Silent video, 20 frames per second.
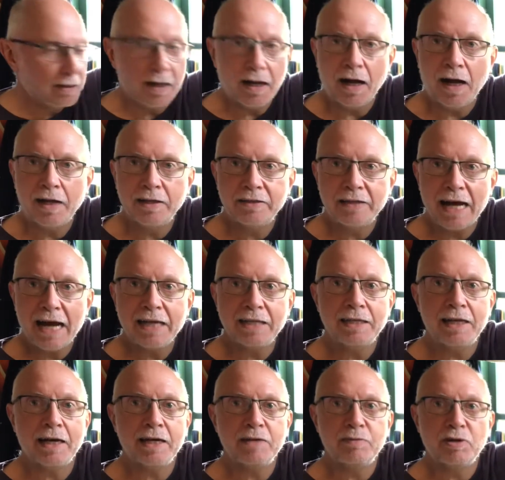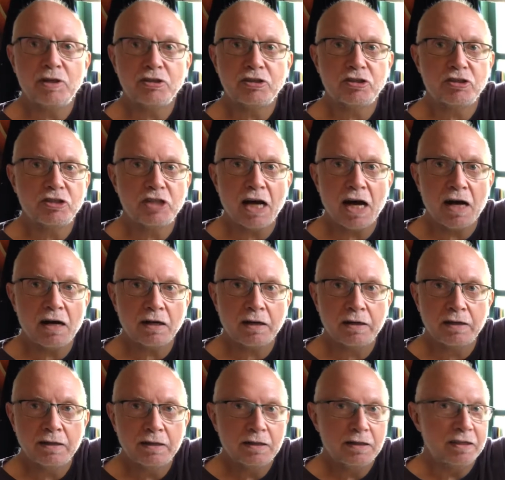And that name has
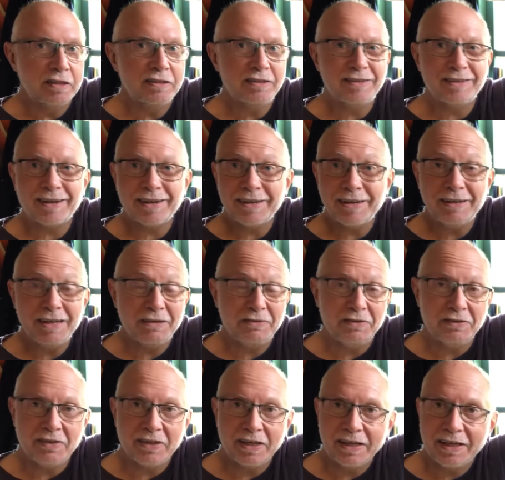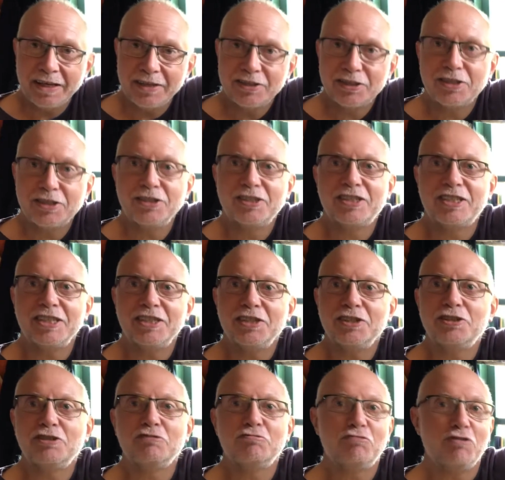stuck. I don't even think it's
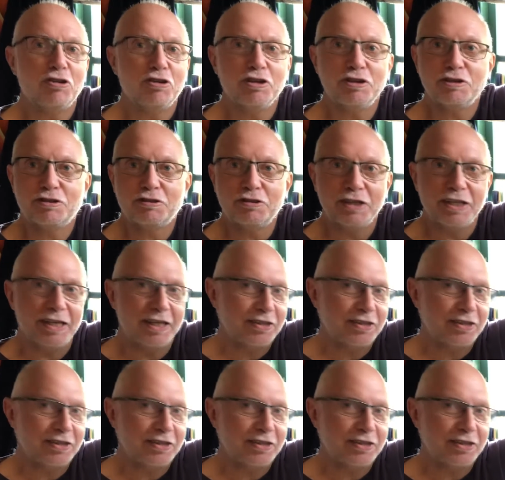considered derogatory.